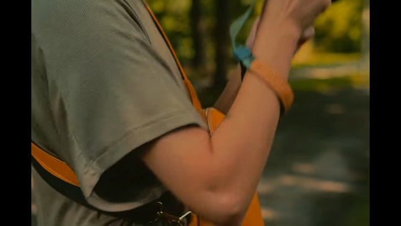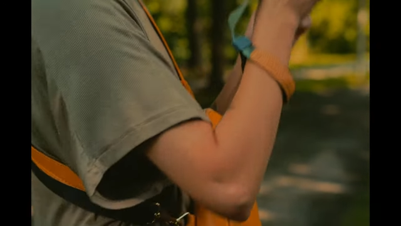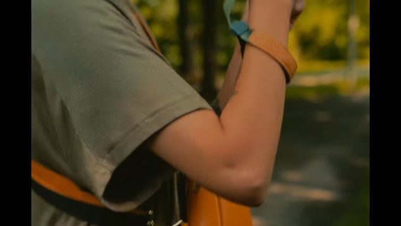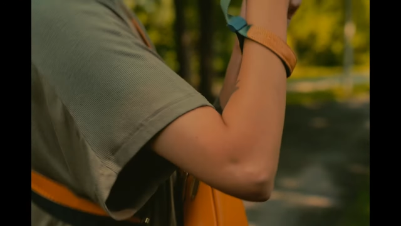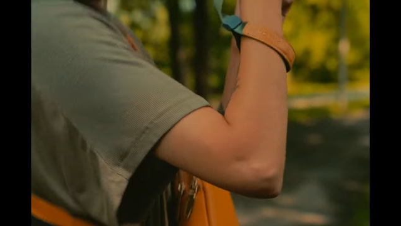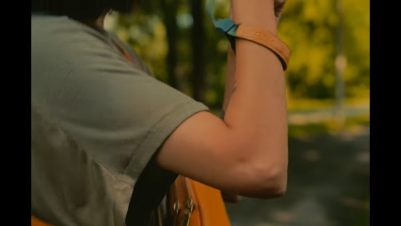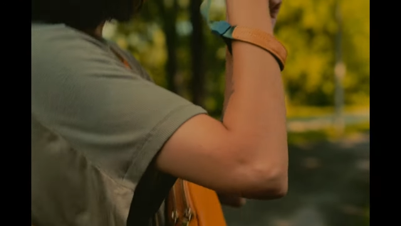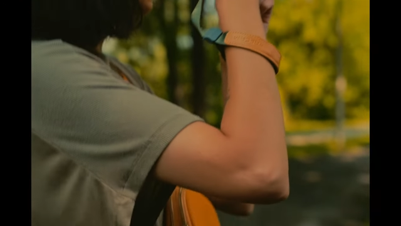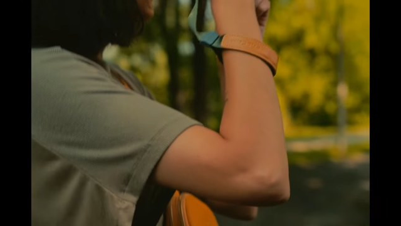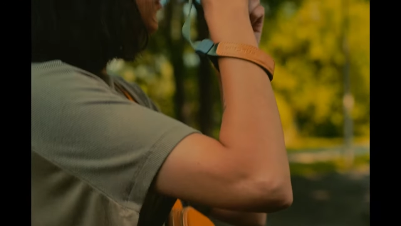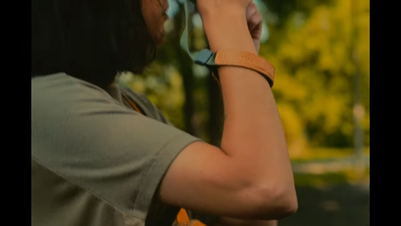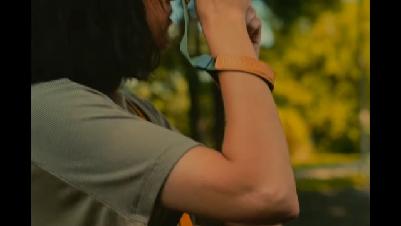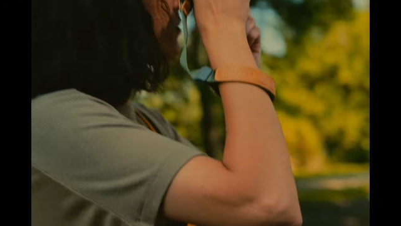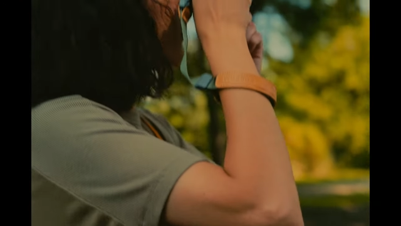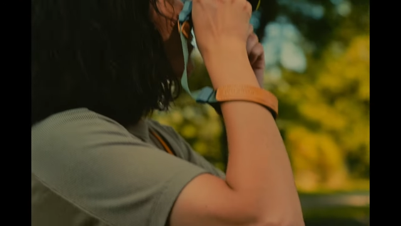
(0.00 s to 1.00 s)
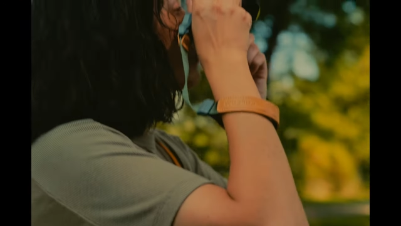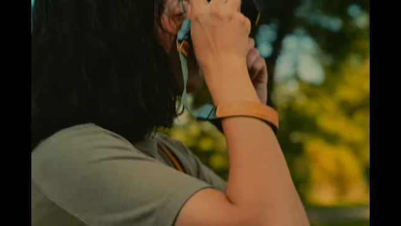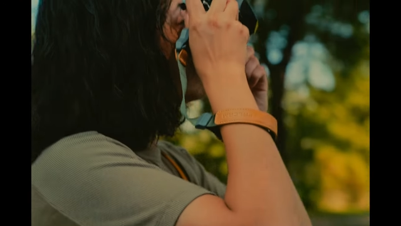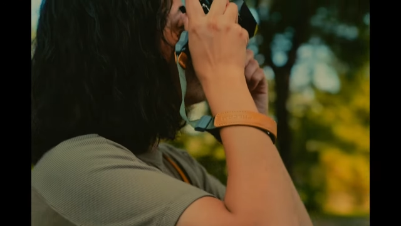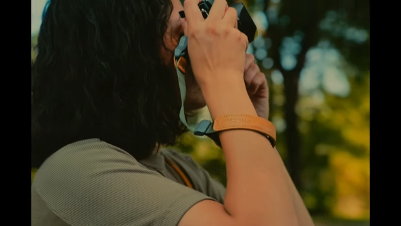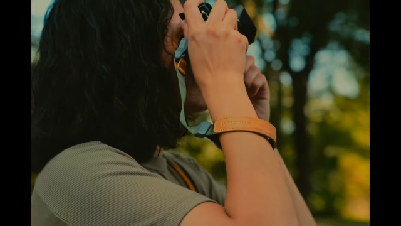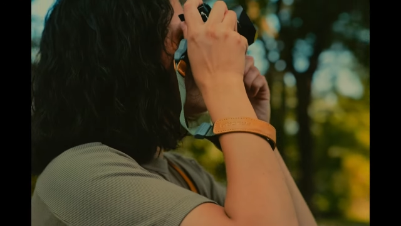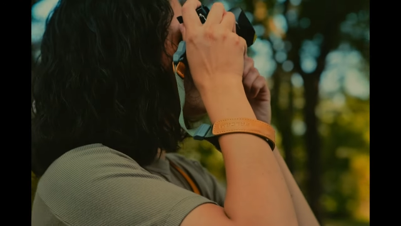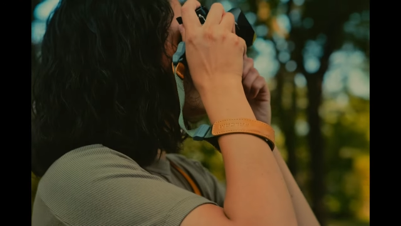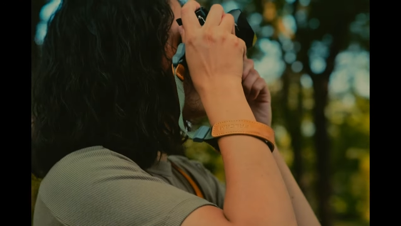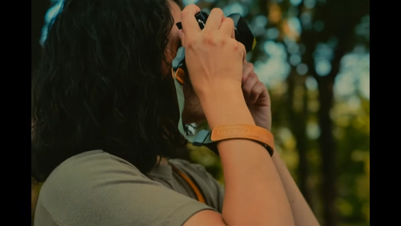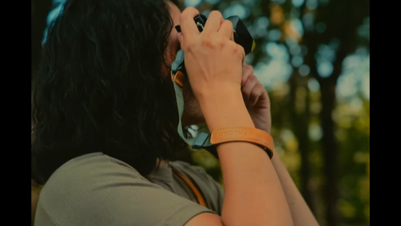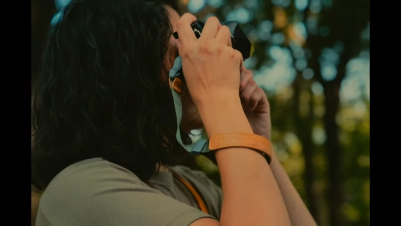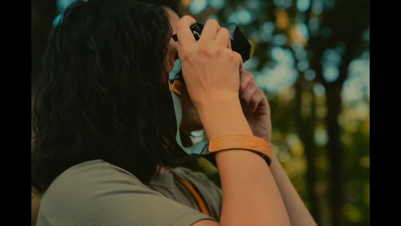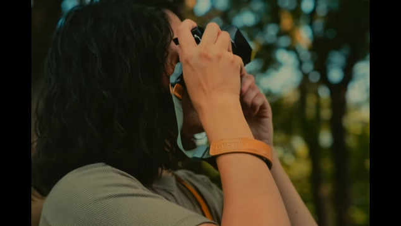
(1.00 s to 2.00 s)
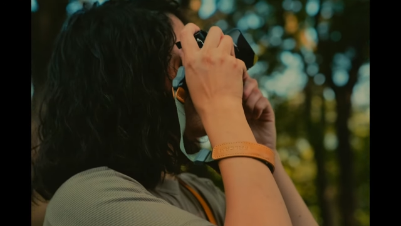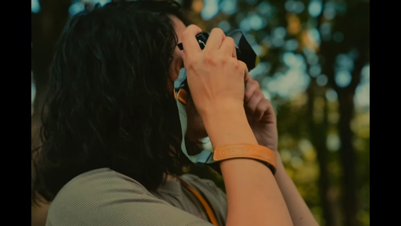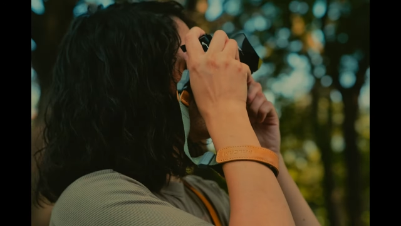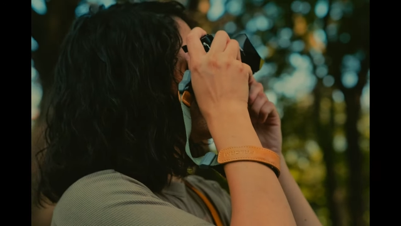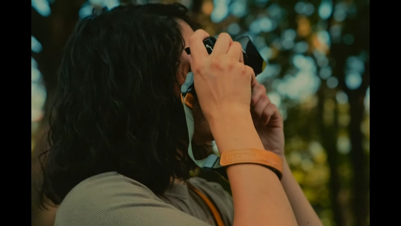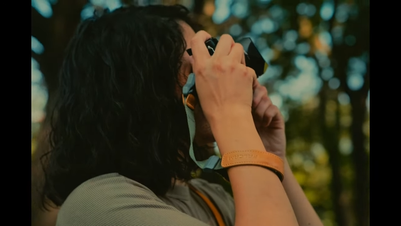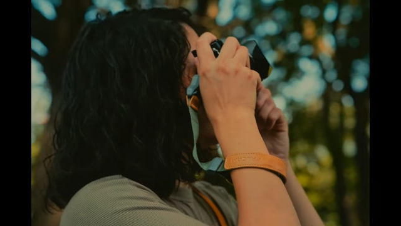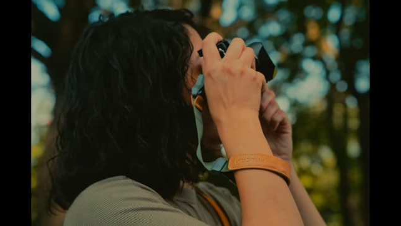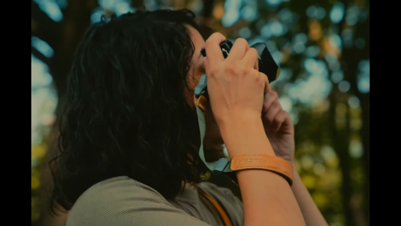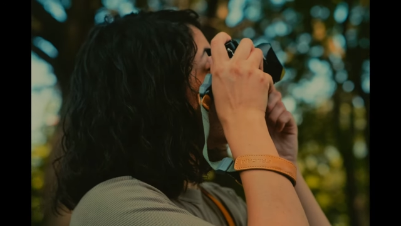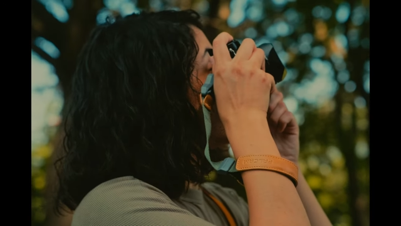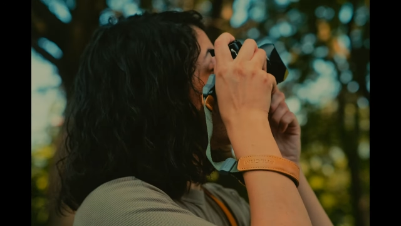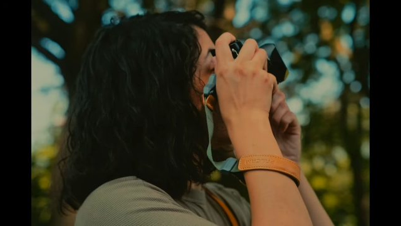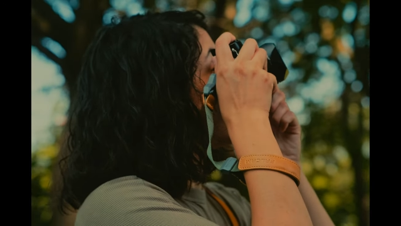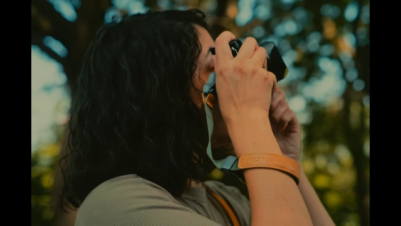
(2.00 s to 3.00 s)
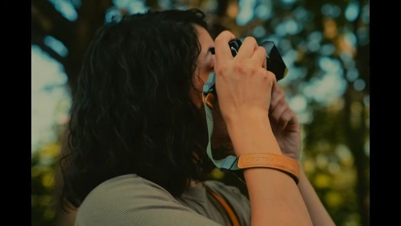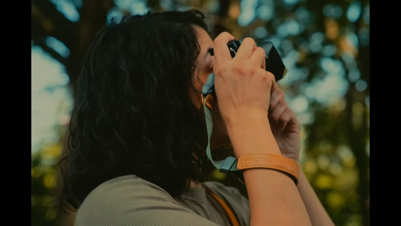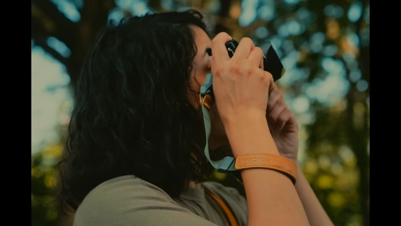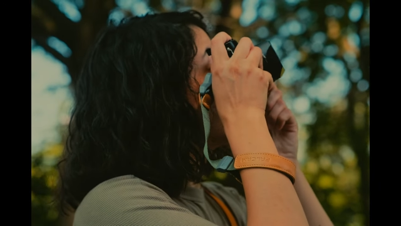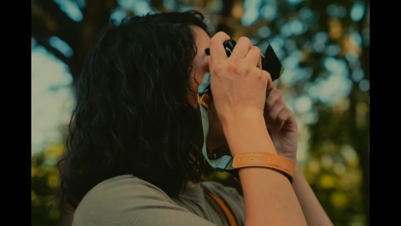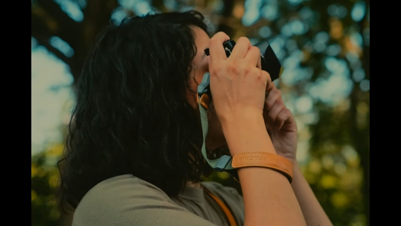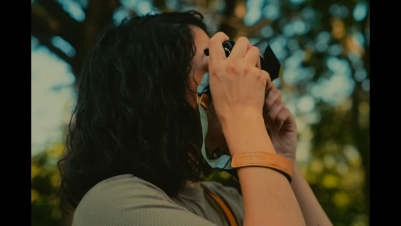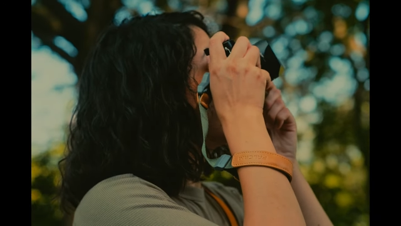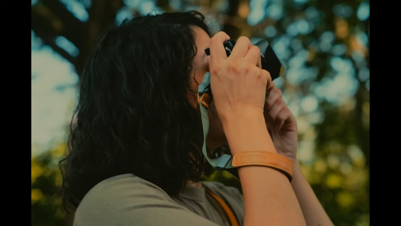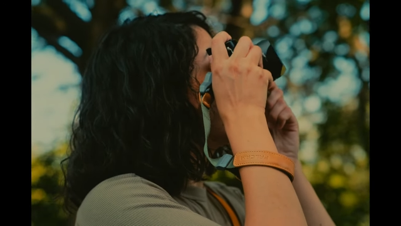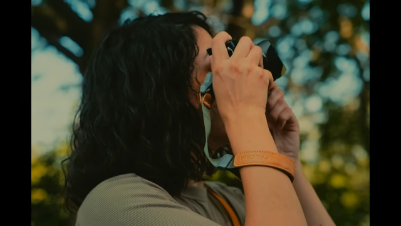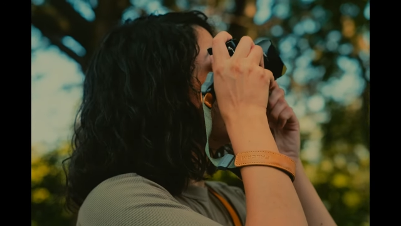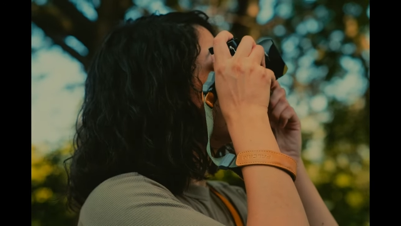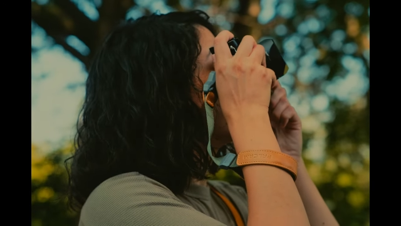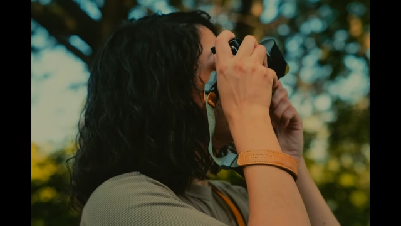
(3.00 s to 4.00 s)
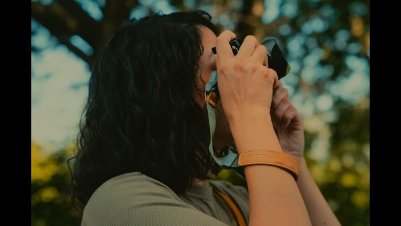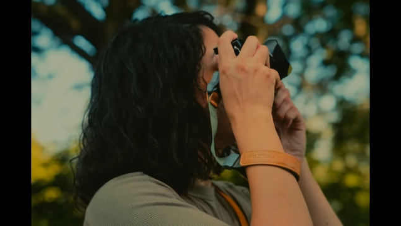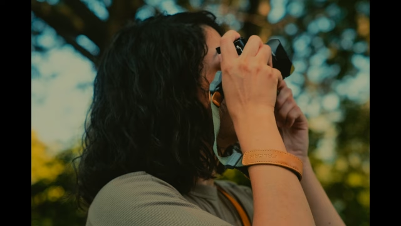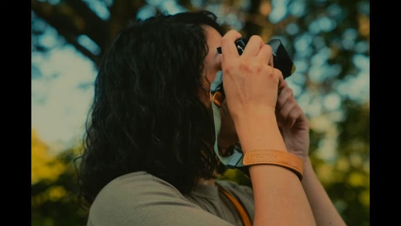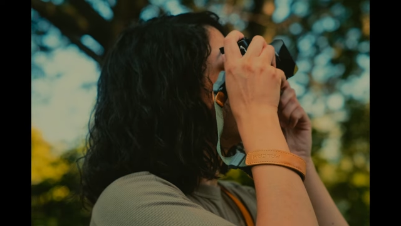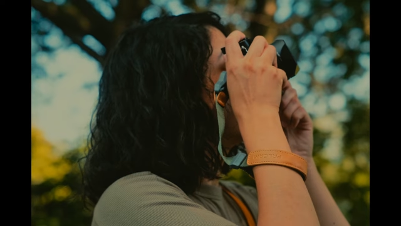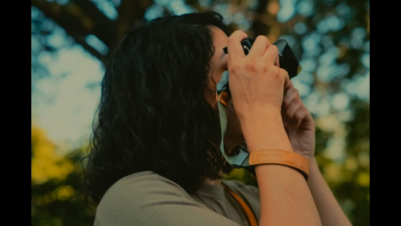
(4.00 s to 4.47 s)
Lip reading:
Nobody's mouth can be seen.